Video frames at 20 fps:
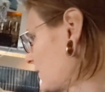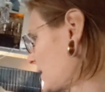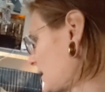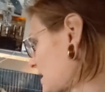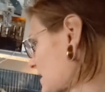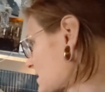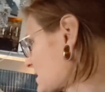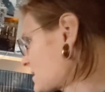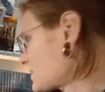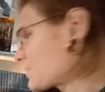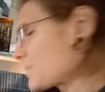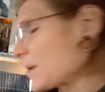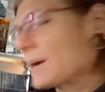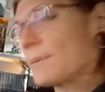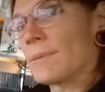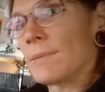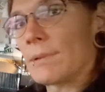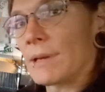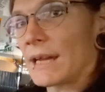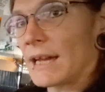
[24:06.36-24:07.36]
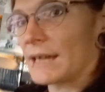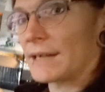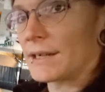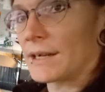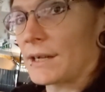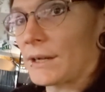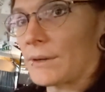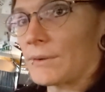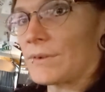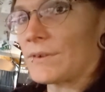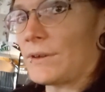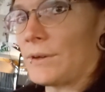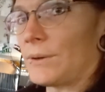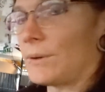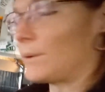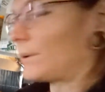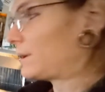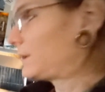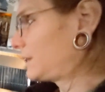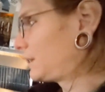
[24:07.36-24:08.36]
this has probably got to go
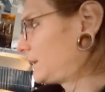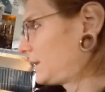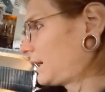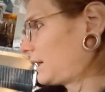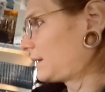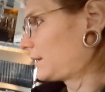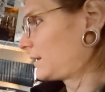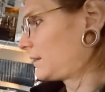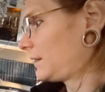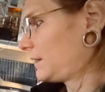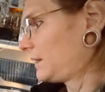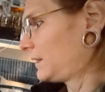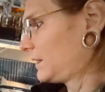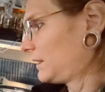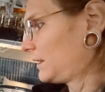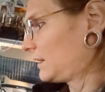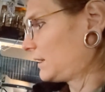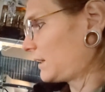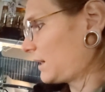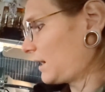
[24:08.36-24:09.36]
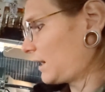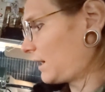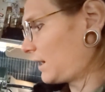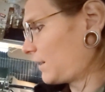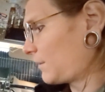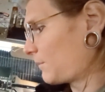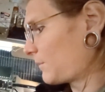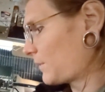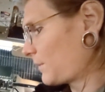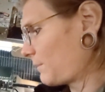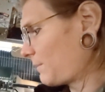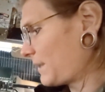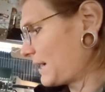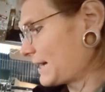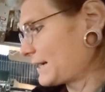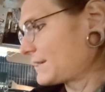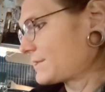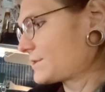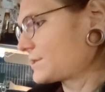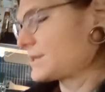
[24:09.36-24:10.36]
too, and then
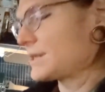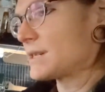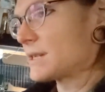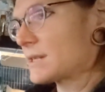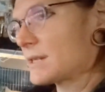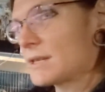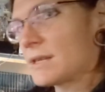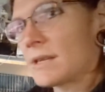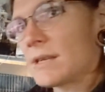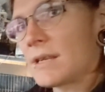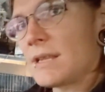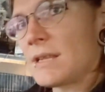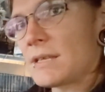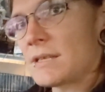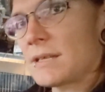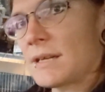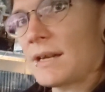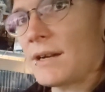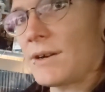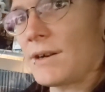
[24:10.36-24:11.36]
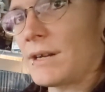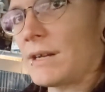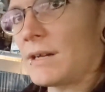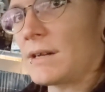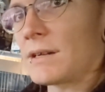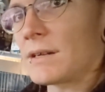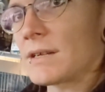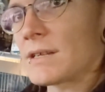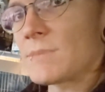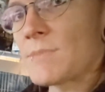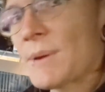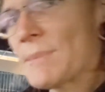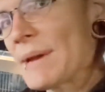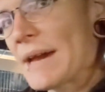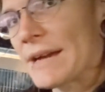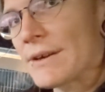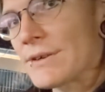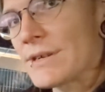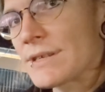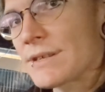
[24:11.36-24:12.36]
manage this area, because my
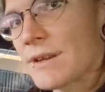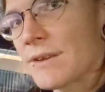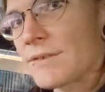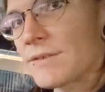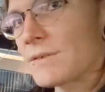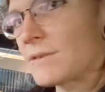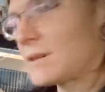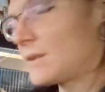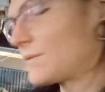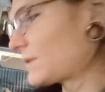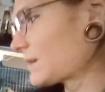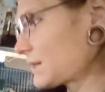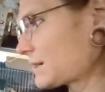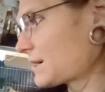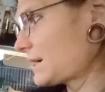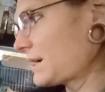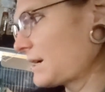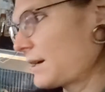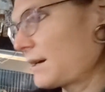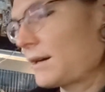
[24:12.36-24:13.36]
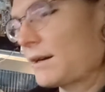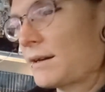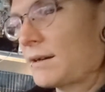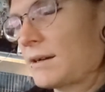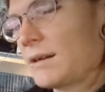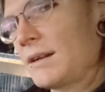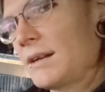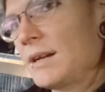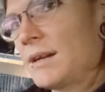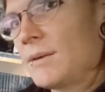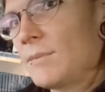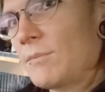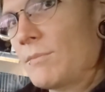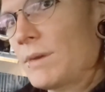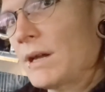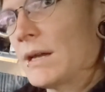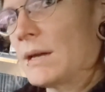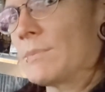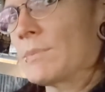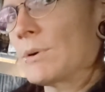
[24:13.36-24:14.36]
batteries also live under here,
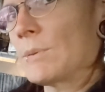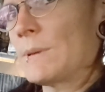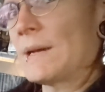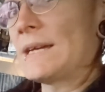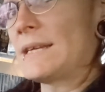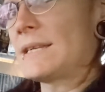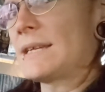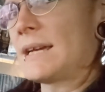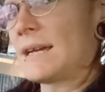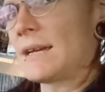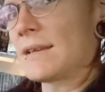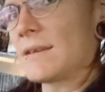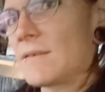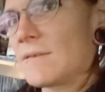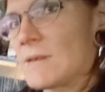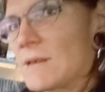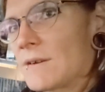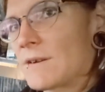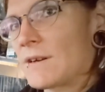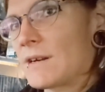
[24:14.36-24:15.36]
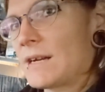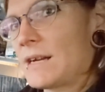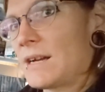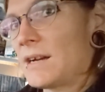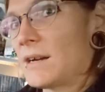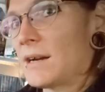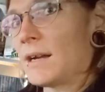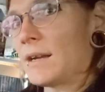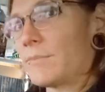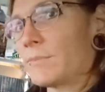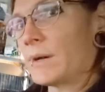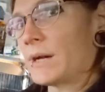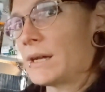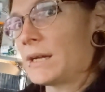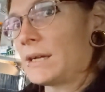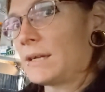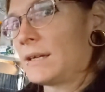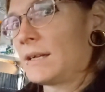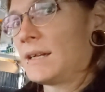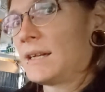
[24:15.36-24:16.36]
my propane tank lives under here, and
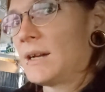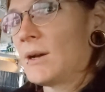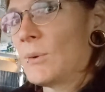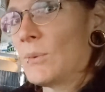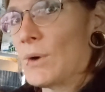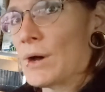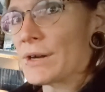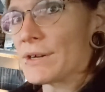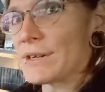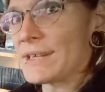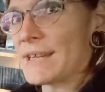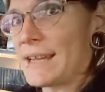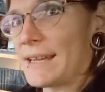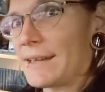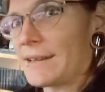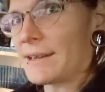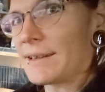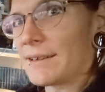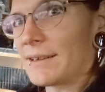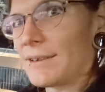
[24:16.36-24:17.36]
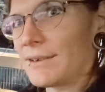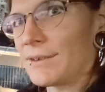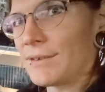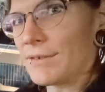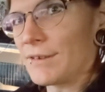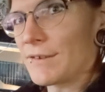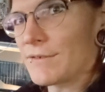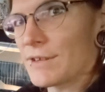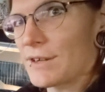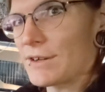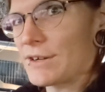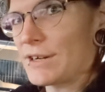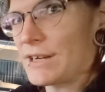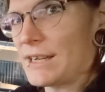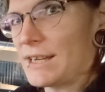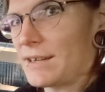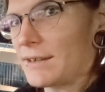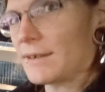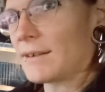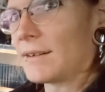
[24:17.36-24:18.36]
my water tank lives under
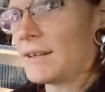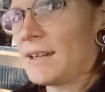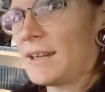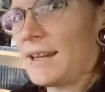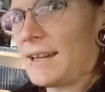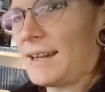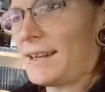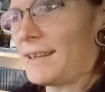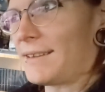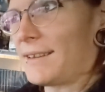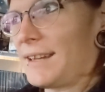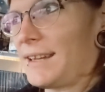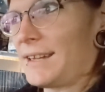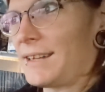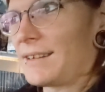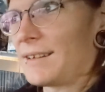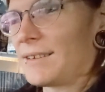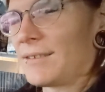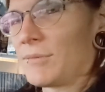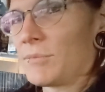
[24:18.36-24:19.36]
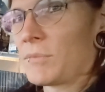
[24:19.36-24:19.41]
here, and like